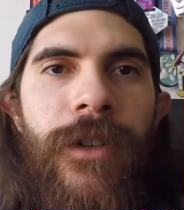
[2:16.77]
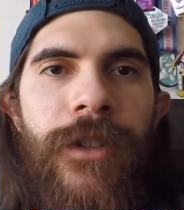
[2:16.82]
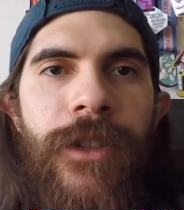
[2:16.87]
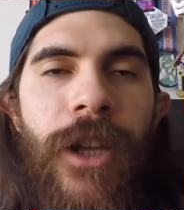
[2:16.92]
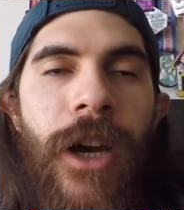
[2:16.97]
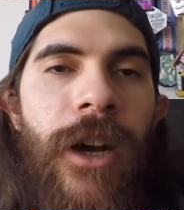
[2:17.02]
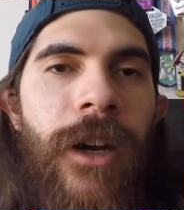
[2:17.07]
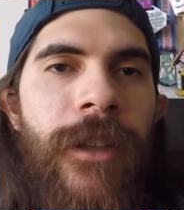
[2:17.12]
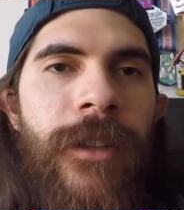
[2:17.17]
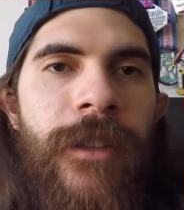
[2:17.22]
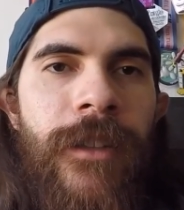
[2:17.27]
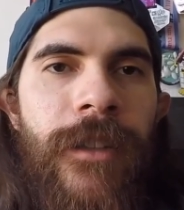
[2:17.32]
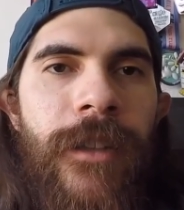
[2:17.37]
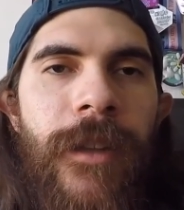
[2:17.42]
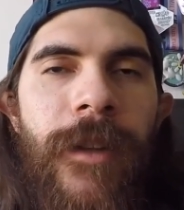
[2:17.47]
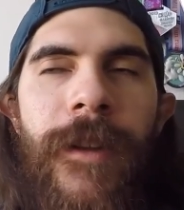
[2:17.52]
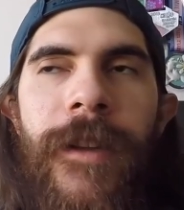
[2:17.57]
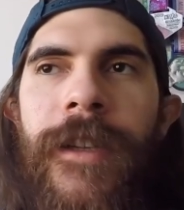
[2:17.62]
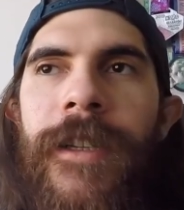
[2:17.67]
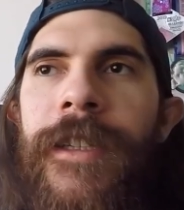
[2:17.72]
dawn.
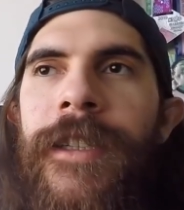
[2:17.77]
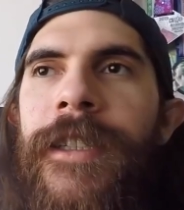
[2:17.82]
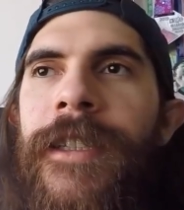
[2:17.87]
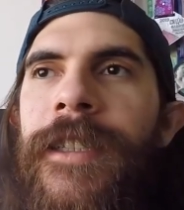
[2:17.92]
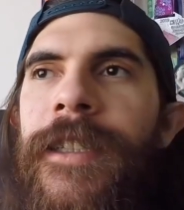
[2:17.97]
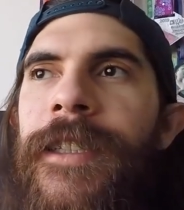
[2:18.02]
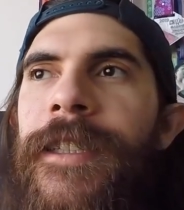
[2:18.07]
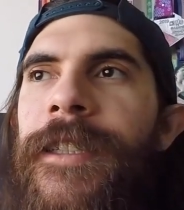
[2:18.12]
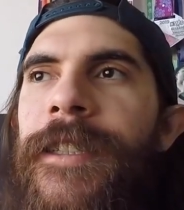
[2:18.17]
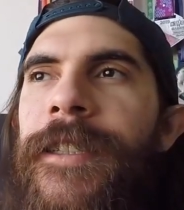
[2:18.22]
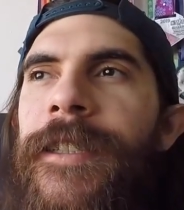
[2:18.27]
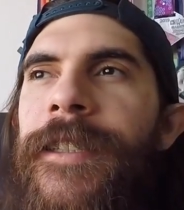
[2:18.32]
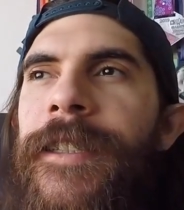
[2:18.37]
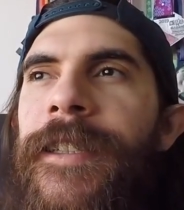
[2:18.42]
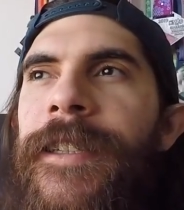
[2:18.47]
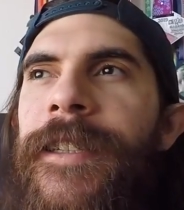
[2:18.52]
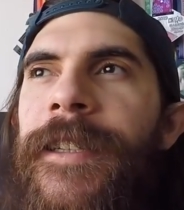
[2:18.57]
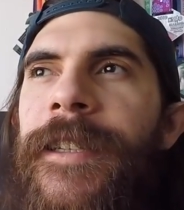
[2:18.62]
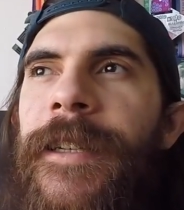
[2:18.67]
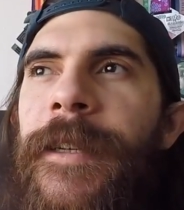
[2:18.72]

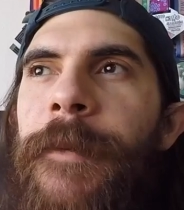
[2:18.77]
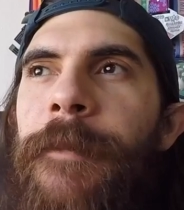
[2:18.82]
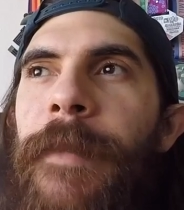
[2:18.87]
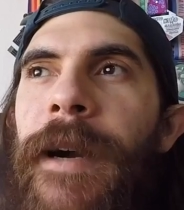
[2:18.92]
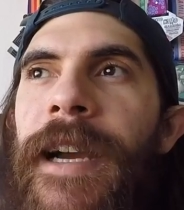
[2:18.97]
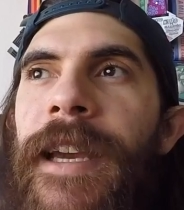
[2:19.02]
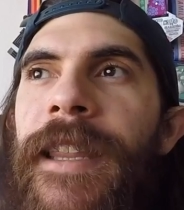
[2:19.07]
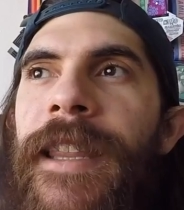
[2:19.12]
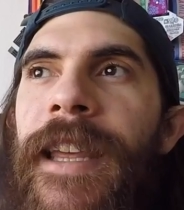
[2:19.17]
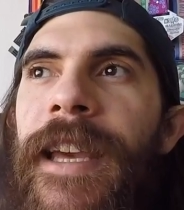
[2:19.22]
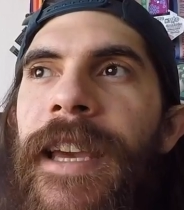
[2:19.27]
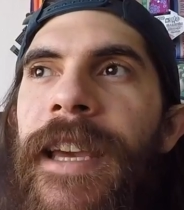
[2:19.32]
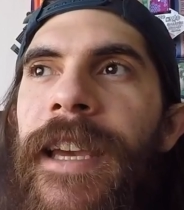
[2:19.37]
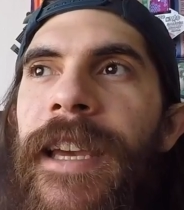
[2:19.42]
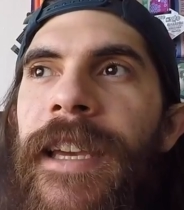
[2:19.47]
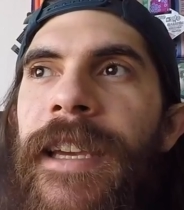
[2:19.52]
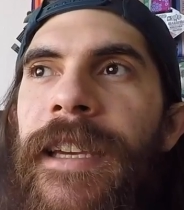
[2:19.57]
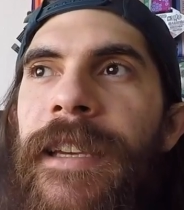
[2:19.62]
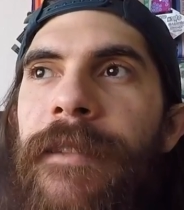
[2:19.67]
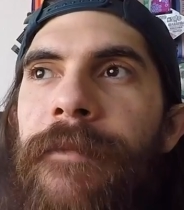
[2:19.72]
By
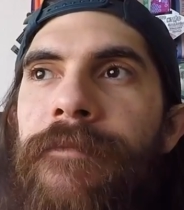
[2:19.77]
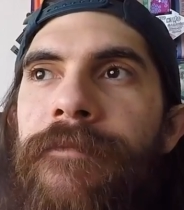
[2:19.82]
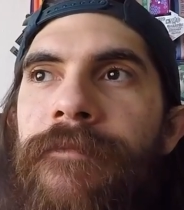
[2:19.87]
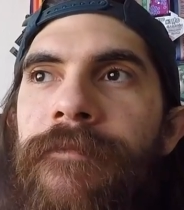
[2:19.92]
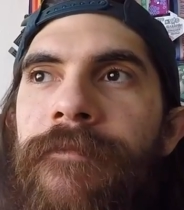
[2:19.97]
the